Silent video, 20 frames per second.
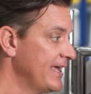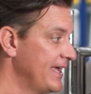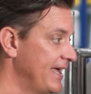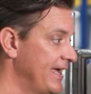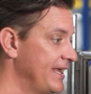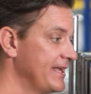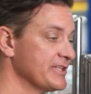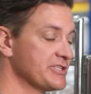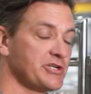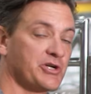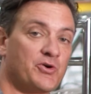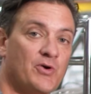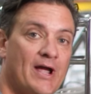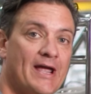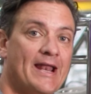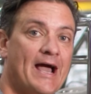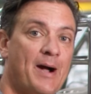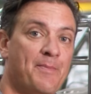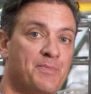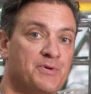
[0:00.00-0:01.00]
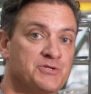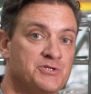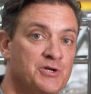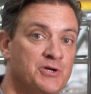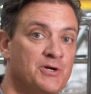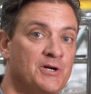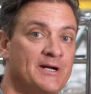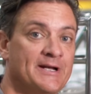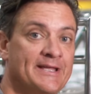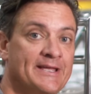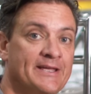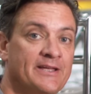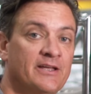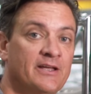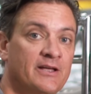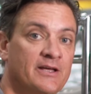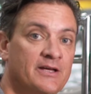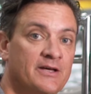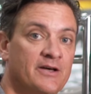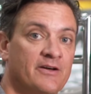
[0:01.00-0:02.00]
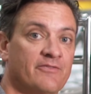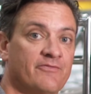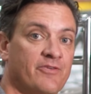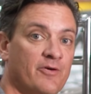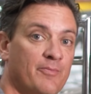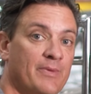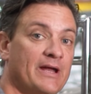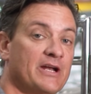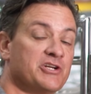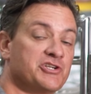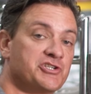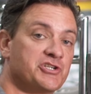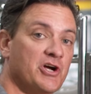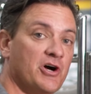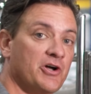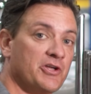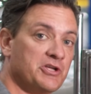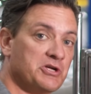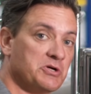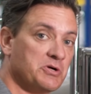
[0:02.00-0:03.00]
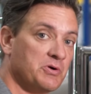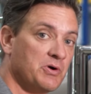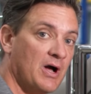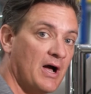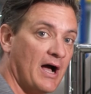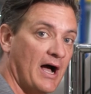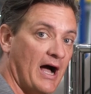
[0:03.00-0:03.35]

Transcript: and it's a great opportunity for me to show you